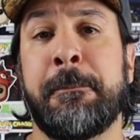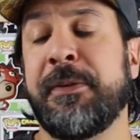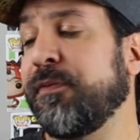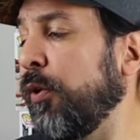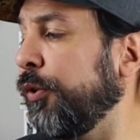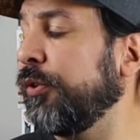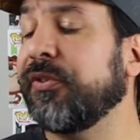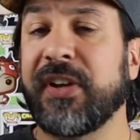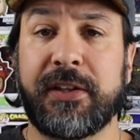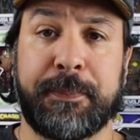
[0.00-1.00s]
Before you
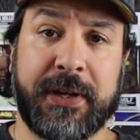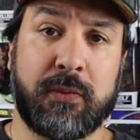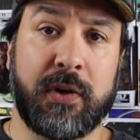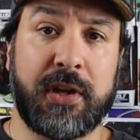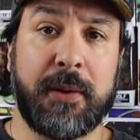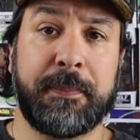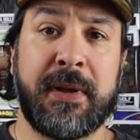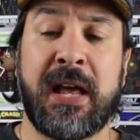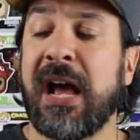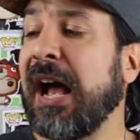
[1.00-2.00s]
decide to pick one
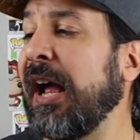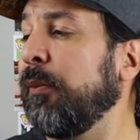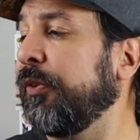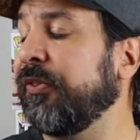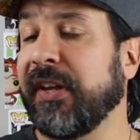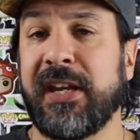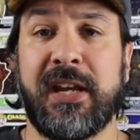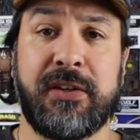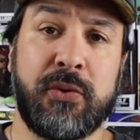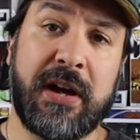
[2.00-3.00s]
up, I would
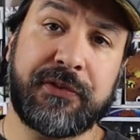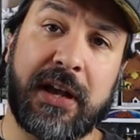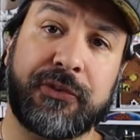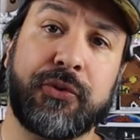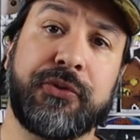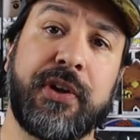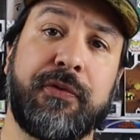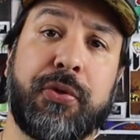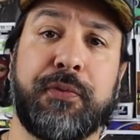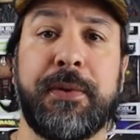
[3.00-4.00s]
say you have to ask
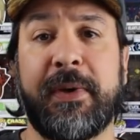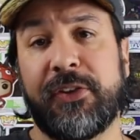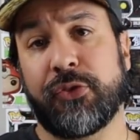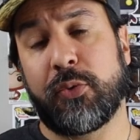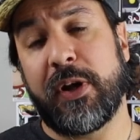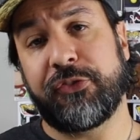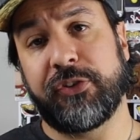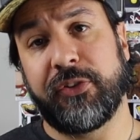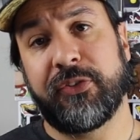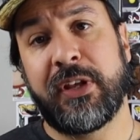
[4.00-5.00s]
yourself three major
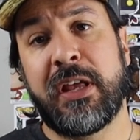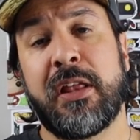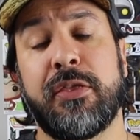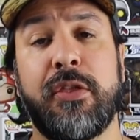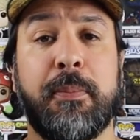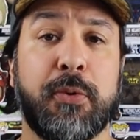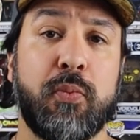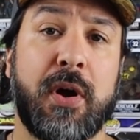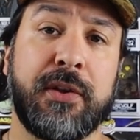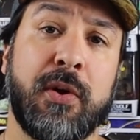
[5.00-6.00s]
questions. Number
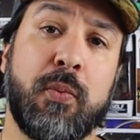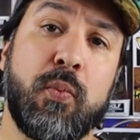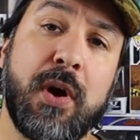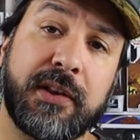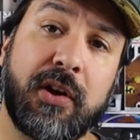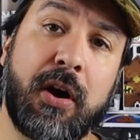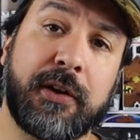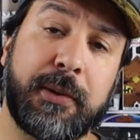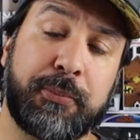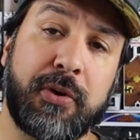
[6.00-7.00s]
one, what
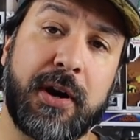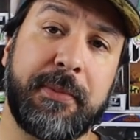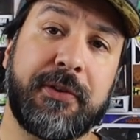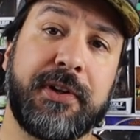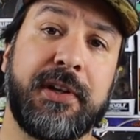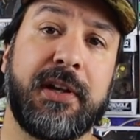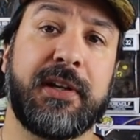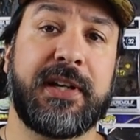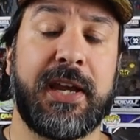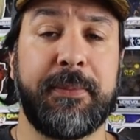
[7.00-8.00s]
are the primary
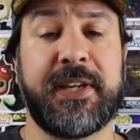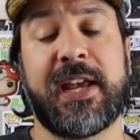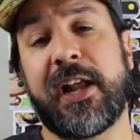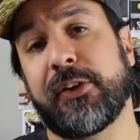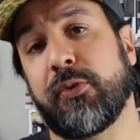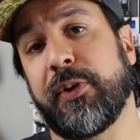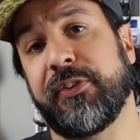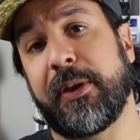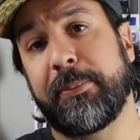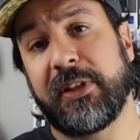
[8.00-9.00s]
gaming
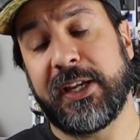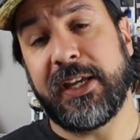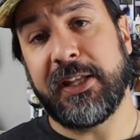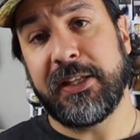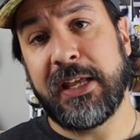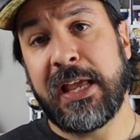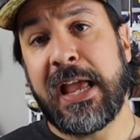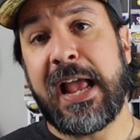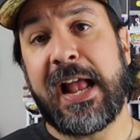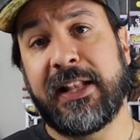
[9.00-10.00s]
categories I play in?
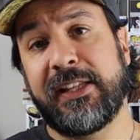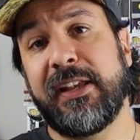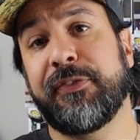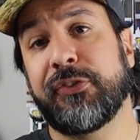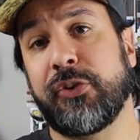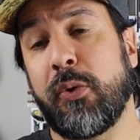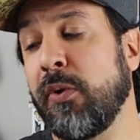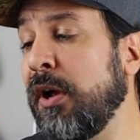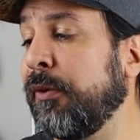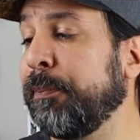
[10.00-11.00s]
And if
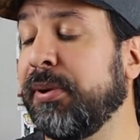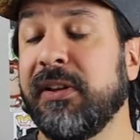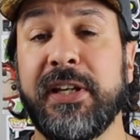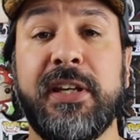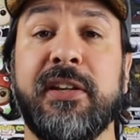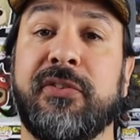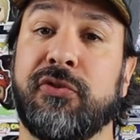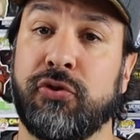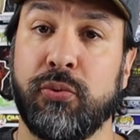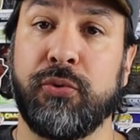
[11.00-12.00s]
so,
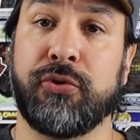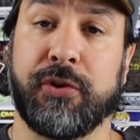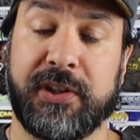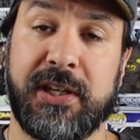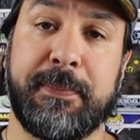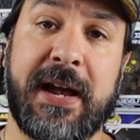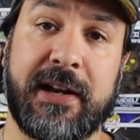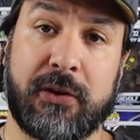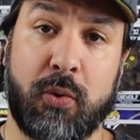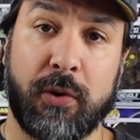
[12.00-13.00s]
please choose your
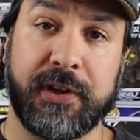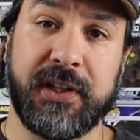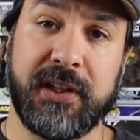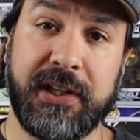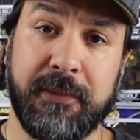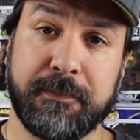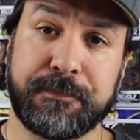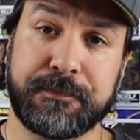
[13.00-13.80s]
D-pad accordingly.